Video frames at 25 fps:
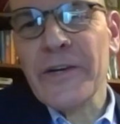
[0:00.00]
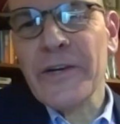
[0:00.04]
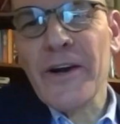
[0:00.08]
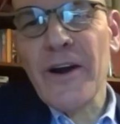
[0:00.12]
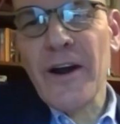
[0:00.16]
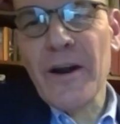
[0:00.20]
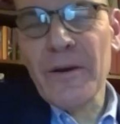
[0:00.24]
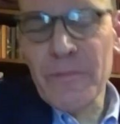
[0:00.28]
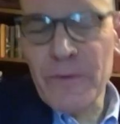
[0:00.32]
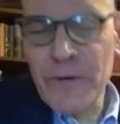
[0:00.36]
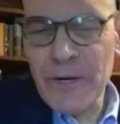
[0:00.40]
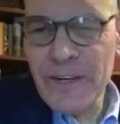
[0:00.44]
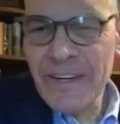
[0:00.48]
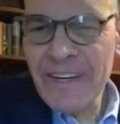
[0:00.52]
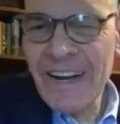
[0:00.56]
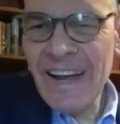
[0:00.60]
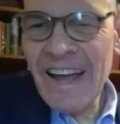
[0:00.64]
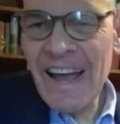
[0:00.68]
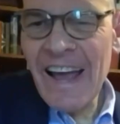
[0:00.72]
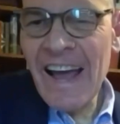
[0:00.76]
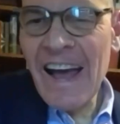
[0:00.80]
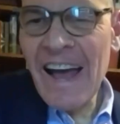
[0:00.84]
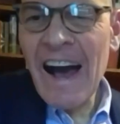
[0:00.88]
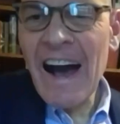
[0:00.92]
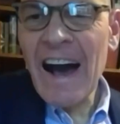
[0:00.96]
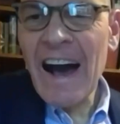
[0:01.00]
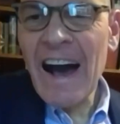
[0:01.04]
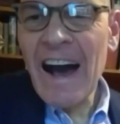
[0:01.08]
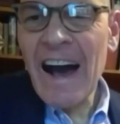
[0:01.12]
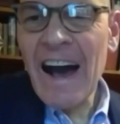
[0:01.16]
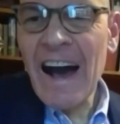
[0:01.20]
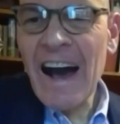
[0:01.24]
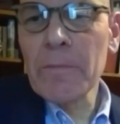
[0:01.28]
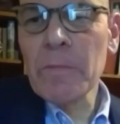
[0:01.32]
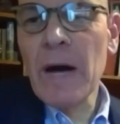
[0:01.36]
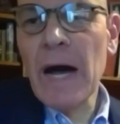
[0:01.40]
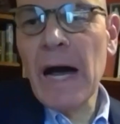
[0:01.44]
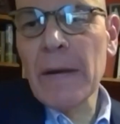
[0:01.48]
Carper.
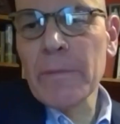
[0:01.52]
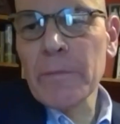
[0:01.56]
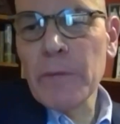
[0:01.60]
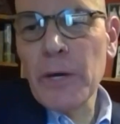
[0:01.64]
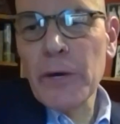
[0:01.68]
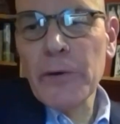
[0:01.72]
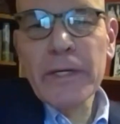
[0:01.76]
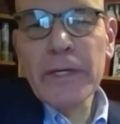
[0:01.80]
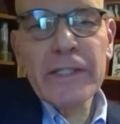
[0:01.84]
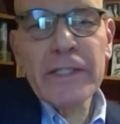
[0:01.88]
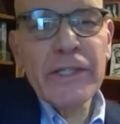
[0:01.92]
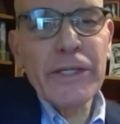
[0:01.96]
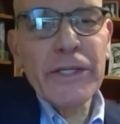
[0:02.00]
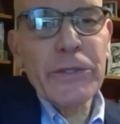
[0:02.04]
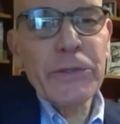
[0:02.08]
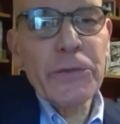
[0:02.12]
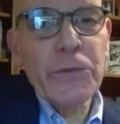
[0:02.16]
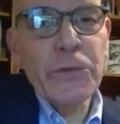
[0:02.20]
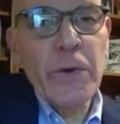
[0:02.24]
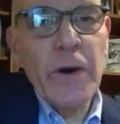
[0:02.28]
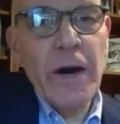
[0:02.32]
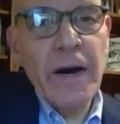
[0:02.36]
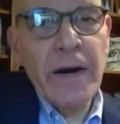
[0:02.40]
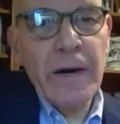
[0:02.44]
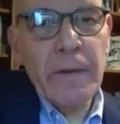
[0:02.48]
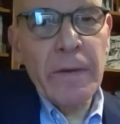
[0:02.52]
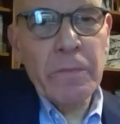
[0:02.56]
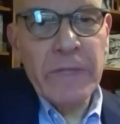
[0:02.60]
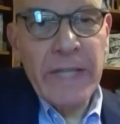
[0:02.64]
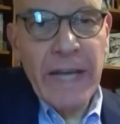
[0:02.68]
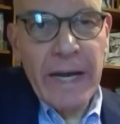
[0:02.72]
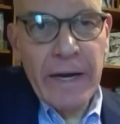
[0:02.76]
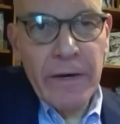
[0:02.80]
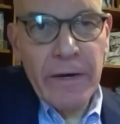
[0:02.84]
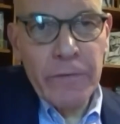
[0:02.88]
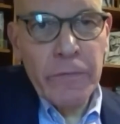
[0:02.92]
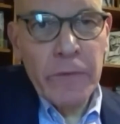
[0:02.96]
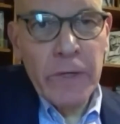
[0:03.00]
I'm going to
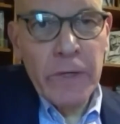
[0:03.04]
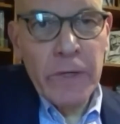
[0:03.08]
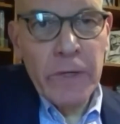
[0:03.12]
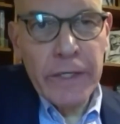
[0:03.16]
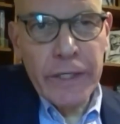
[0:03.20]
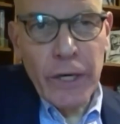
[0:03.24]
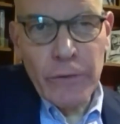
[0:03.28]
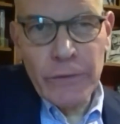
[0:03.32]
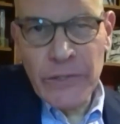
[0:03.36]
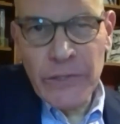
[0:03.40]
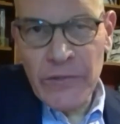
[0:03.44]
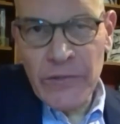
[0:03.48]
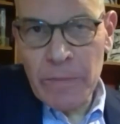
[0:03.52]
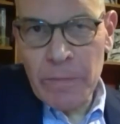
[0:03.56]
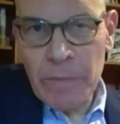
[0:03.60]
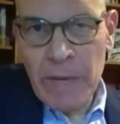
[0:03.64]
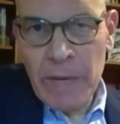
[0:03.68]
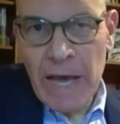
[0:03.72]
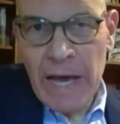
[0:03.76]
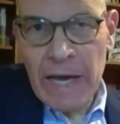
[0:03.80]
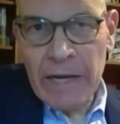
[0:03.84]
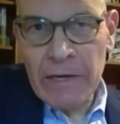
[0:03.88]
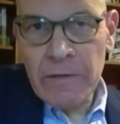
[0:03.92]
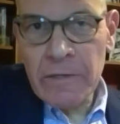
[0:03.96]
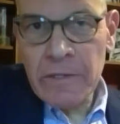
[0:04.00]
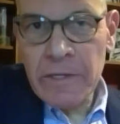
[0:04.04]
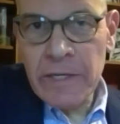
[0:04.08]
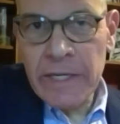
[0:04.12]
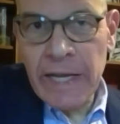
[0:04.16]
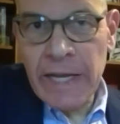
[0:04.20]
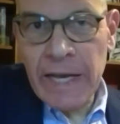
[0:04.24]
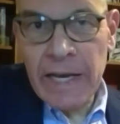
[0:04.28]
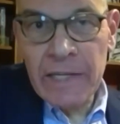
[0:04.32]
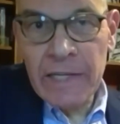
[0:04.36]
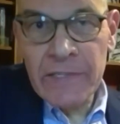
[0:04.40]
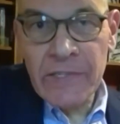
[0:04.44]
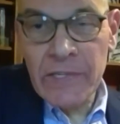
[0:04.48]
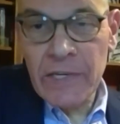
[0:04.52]
now go to the panel and
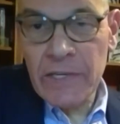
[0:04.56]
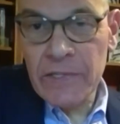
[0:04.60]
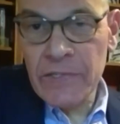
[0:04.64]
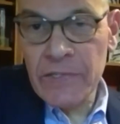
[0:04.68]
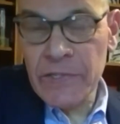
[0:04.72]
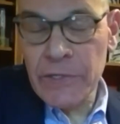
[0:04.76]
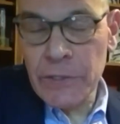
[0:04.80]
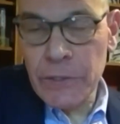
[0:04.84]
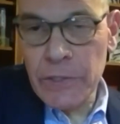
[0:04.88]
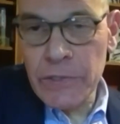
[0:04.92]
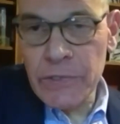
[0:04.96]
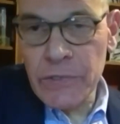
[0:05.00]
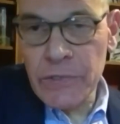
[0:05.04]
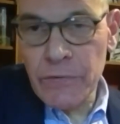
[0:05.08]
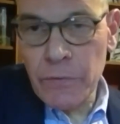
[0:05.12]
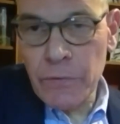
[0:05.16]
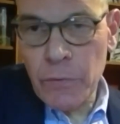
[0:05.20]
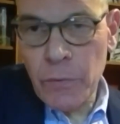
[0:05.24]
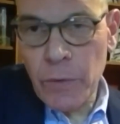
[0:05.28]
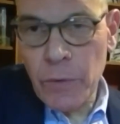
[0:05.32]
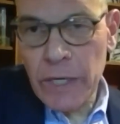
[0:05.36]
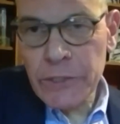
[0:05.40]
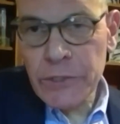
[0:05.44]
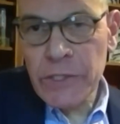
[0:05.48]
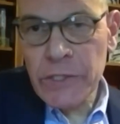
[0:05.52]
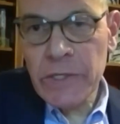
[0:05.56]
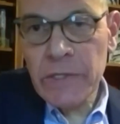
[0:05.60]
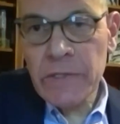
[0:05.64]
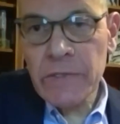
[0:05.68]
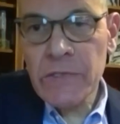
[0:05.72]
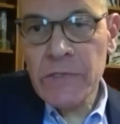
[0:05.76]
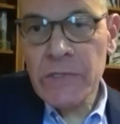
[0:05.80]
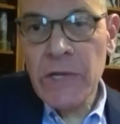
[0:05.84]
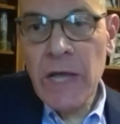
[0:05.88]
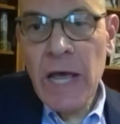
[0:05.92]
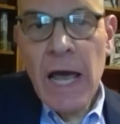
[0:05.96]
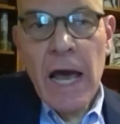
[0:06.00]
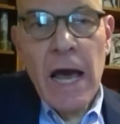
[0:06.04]
ask a series of
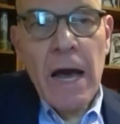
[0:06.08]
questions.